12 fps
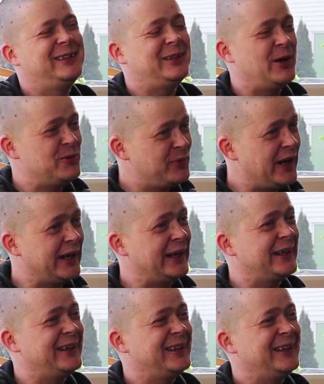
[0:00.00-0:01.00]
Don't
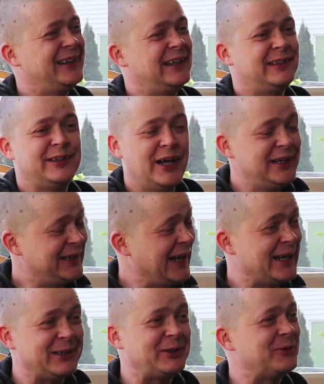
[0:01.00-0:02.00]
panic. It's not the
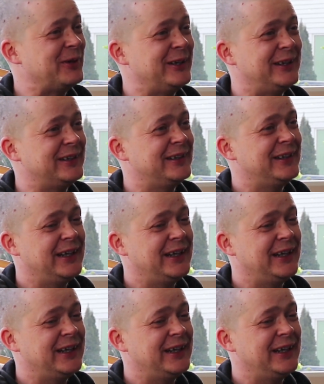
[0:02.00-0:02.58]
end of the world.